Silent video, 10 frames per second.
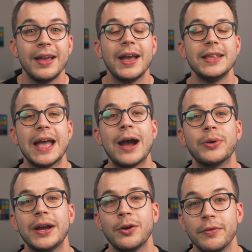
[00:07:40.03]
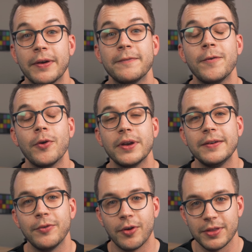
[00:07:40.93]
and now we're at over
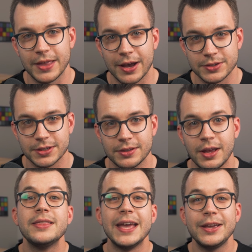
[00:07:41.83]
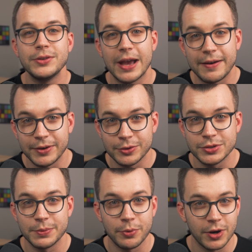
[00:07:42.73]
44,000. Thank you to everyone who
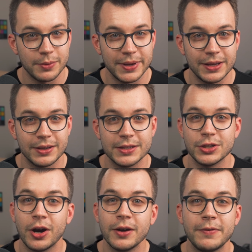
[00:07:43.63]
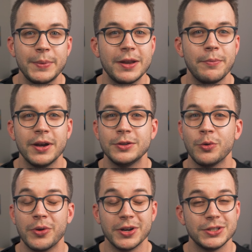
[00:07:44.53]
supported me. It's hard for me to put into
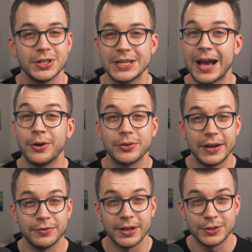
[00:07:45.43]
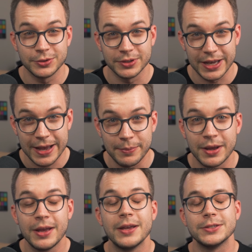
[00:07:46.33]
words just how grateful I truly am,
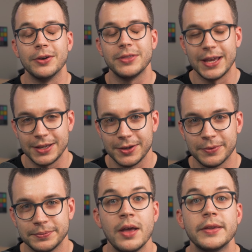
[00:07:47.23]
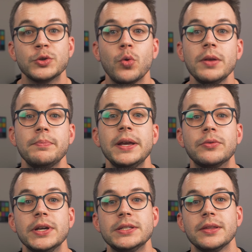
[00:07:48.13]
so thank you. There's one big
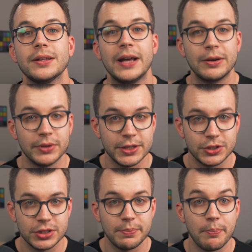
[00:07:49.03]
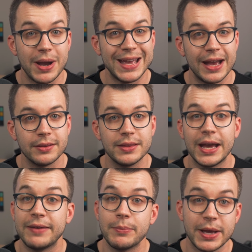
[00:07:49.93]
reason the client relationship might end that
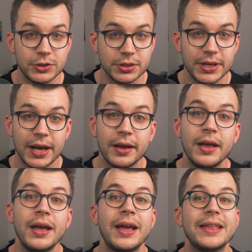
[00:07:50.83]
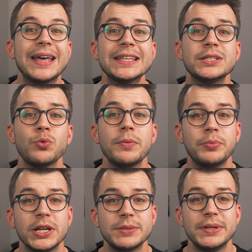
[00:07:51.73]
I haven't mentioned yet, and that's what
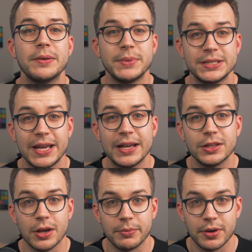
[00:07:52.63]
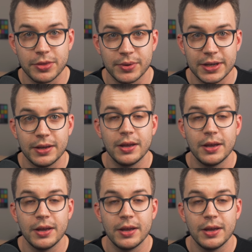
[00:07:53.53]
brings me to mistake number three,